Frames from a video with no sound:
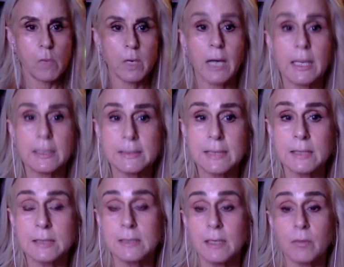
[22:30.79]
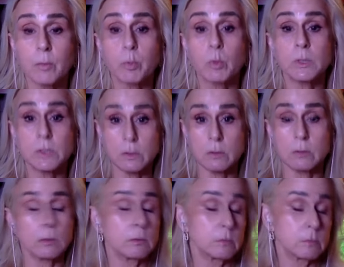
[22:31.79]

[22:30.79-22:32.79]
guidance. I didn't have the parental